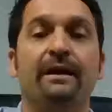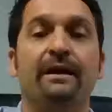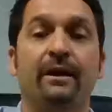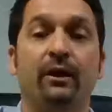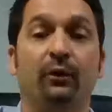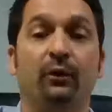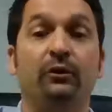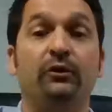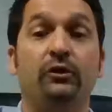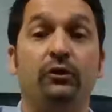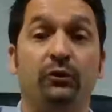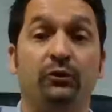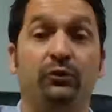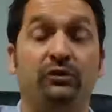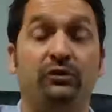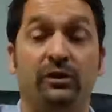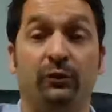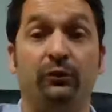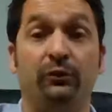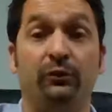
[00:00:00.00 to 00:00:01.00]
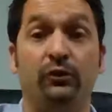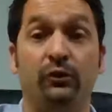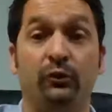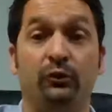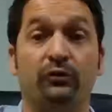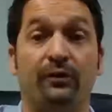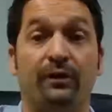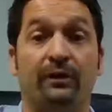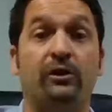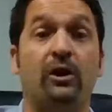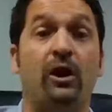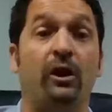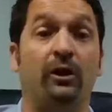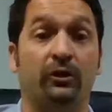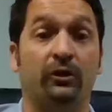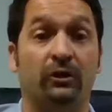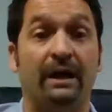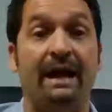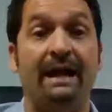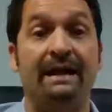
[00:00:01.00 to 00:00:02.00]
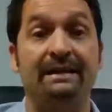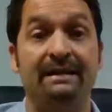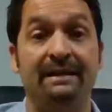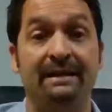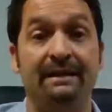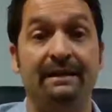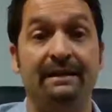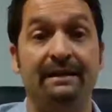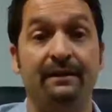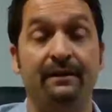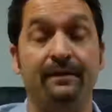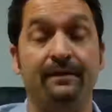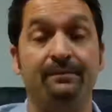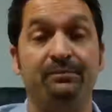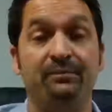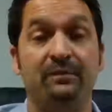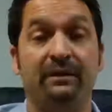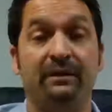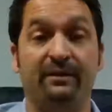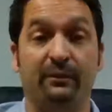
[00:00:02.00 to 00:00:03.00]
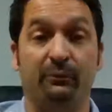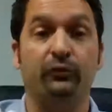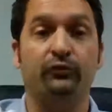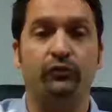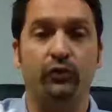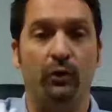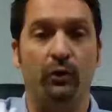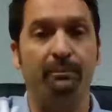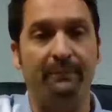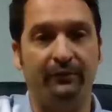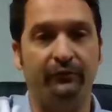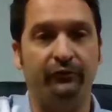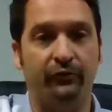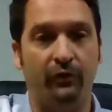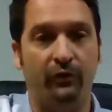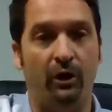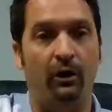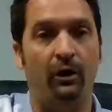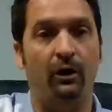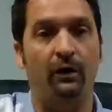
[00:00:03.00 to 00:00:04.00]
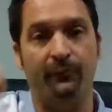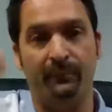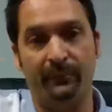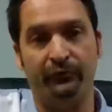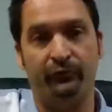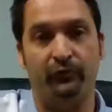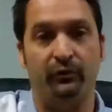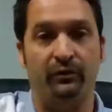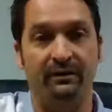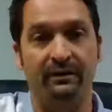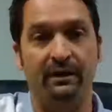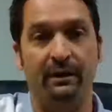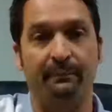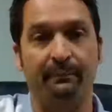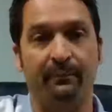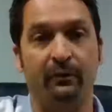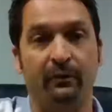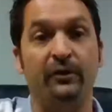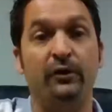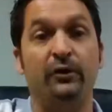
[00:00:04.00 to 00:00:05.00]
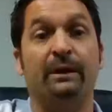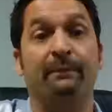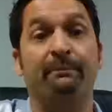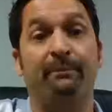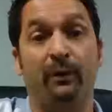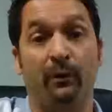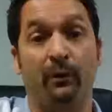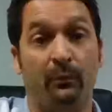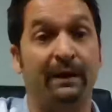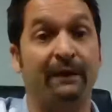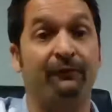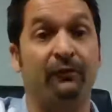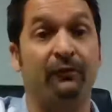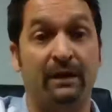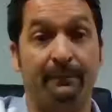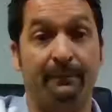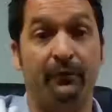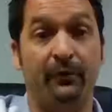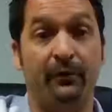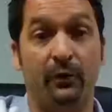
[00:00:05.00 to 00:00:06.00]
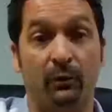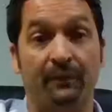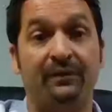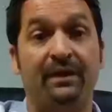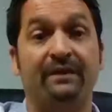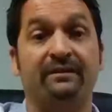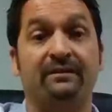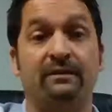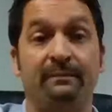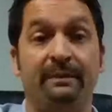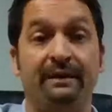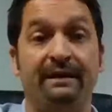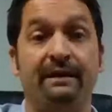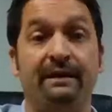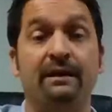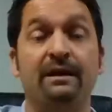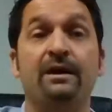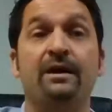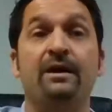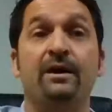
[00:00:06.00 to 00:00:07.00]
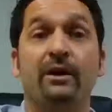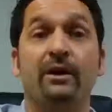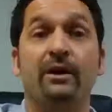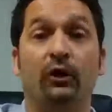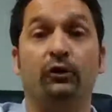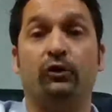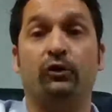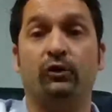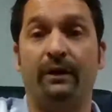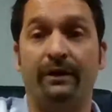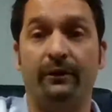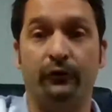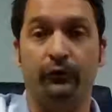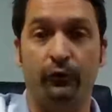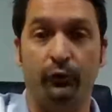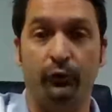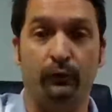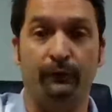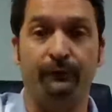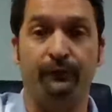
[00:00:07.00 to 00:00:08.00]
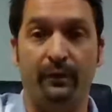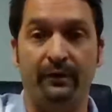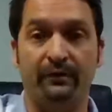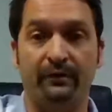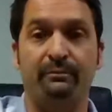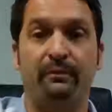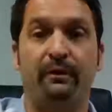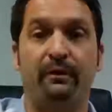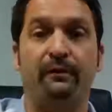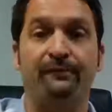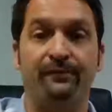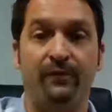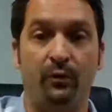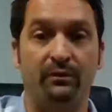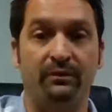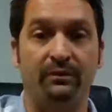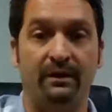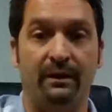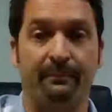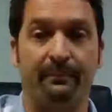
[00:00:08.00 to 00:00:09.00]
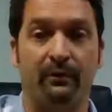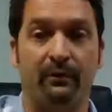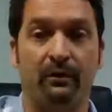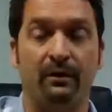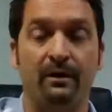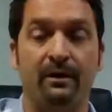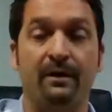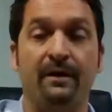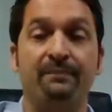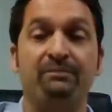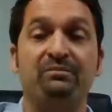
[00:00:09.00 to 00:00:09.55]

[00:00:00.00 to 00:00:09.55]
he'll use on the caller ID because it will show missed call from a certain number, and you can put whatever number you want that to be. He'll create a Google voicemail phone number.